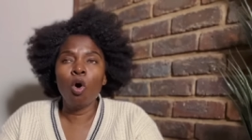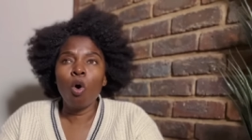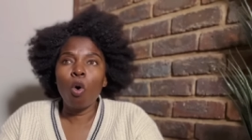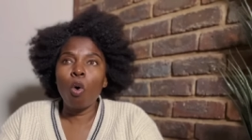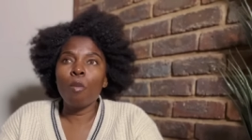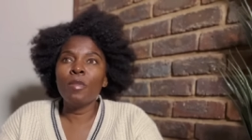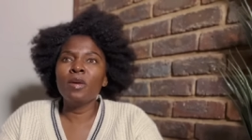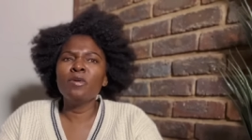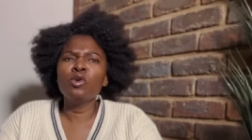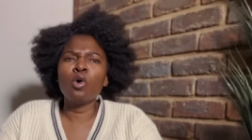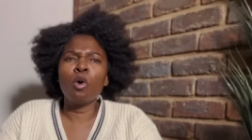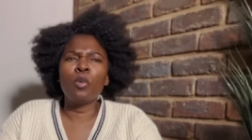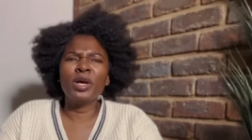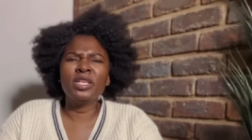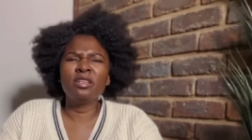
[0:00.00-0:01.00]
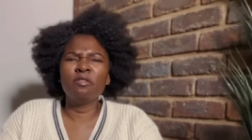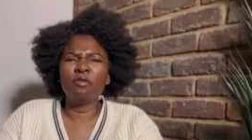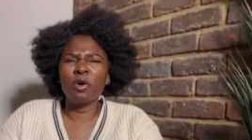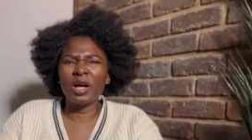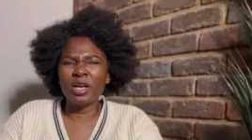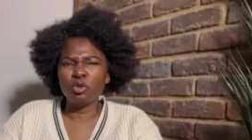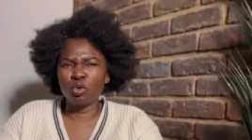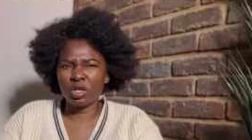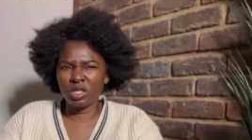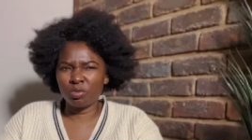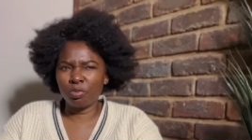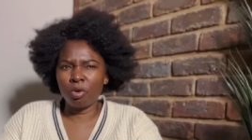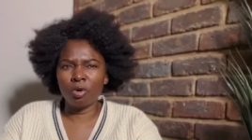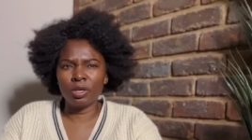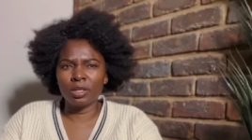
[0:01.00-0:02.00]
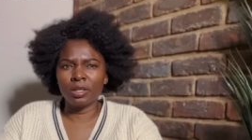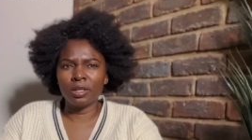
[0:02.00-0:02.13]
or maybe you are waiting for her to respond.